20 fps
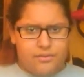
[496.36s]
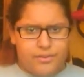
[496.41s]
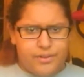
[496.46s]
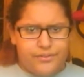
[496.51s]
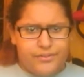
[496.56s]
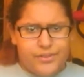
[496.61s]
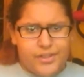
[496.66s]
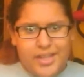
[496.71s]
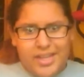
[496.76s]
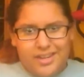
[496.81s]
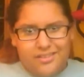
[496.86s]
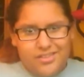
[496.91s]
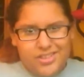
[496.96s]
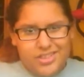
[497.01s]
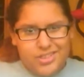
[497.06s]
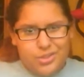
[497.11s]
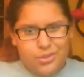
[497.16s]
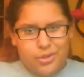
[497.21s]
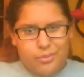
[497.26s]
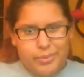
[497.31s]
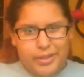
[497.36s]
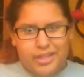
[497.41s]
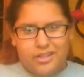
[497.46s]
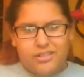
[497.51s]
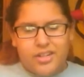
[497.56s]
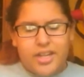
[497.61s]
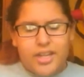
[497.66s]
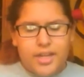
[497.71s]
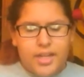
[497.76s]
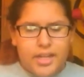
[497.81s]
for like a really short bike
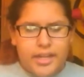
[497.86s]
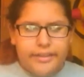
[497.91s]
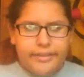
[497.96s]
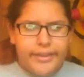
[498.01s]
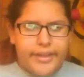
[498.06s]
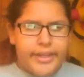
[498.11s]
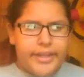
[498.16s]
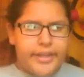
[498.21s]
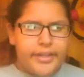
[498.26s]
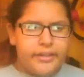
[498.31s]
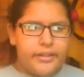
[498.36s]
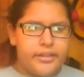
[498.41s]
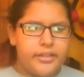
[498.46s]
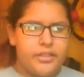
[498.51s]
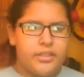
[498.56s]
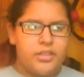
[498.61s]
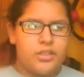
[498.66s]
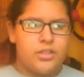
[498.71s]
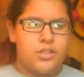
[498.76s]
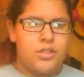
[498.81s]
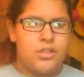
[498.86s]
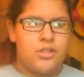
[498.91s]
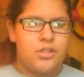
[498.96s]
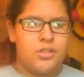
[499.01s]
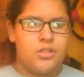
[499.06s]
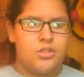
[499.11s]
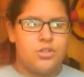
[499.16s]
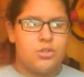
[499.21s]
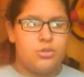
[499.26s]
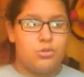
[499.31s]
ride and then
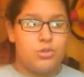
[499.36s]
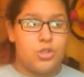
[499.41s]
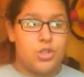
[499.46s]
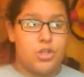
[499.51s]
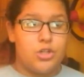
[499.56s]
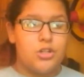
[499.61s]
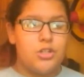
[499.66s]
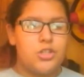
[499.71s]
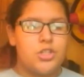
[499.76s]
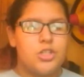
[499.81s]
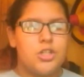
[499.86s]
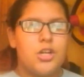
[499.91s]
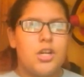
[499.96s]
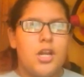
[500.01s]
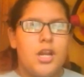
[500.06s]
to church.